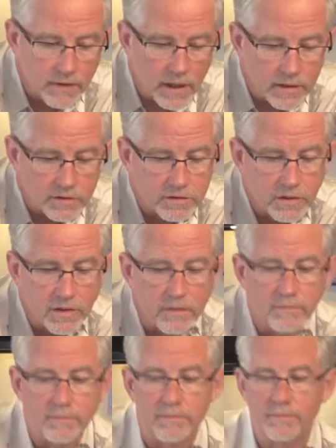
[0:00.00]
got
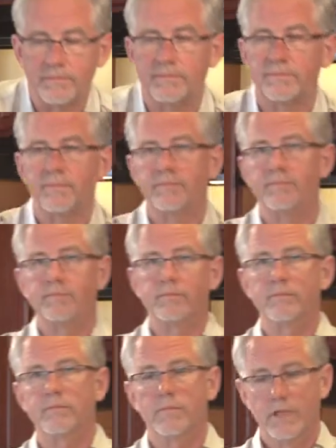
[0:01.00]
some
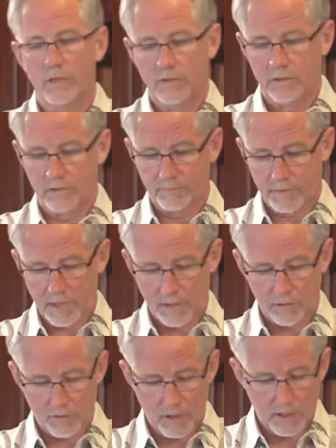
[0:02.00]
just
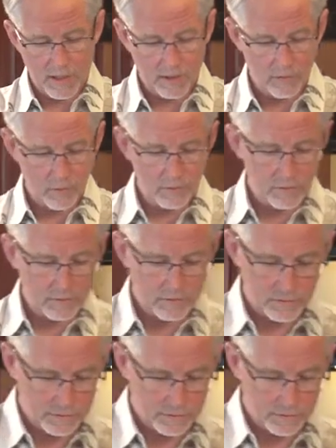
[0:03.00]
plain dry egg noodles.